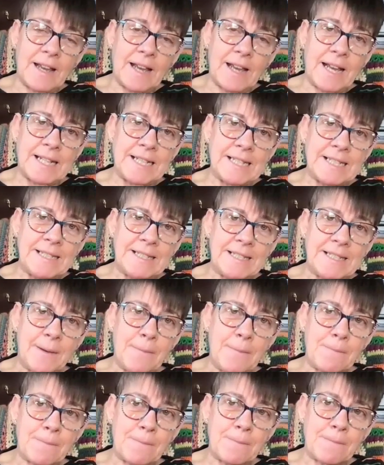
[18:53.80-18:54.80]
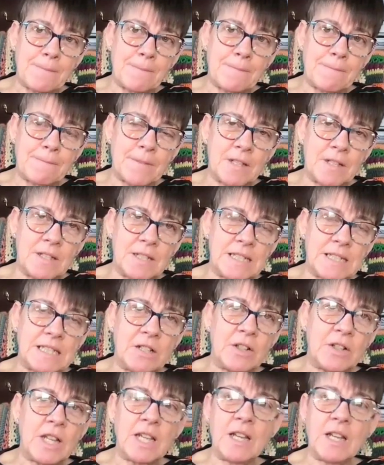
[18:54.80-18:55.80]
And
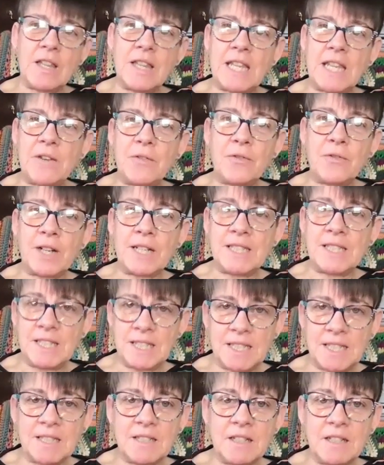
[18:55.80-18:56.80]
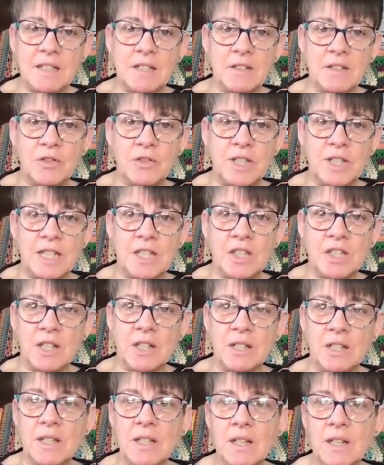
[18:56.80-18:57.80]
looking at the Franciscan
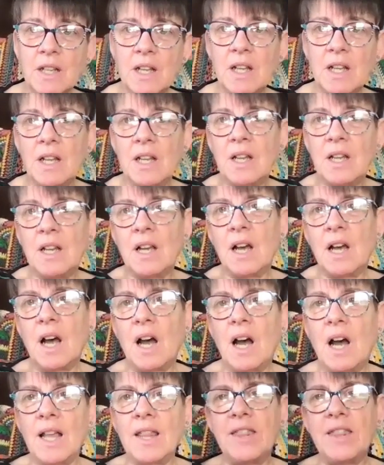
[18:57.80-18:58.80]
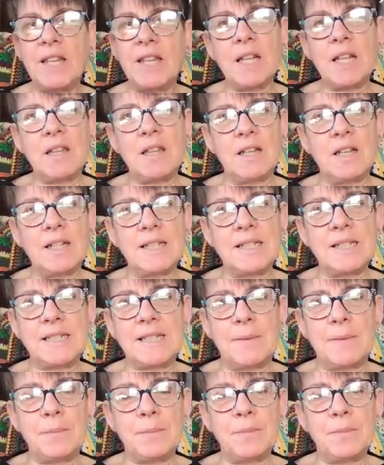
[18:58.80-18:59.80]
tradition, I think that
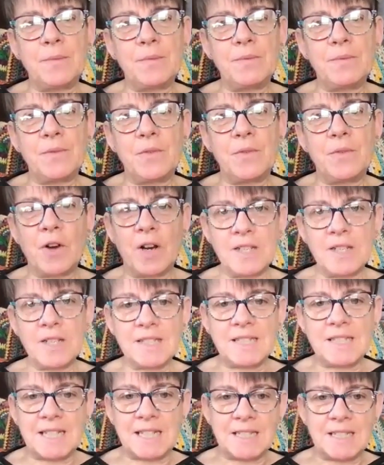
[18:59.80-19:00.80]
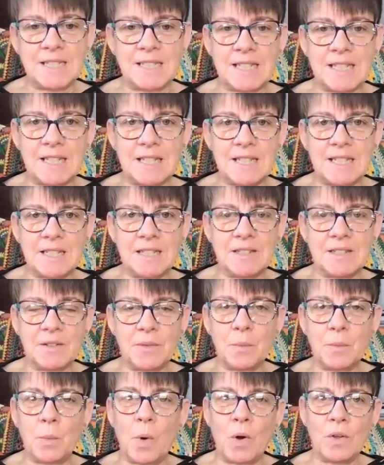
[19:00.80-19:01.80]
Francis
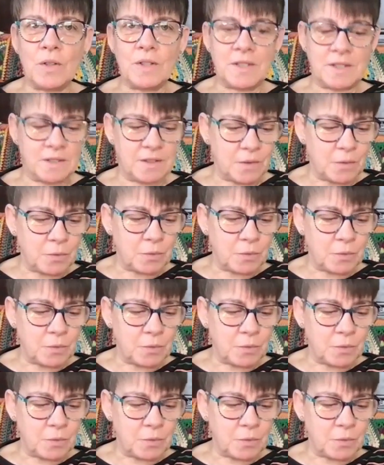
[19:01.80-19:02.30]
was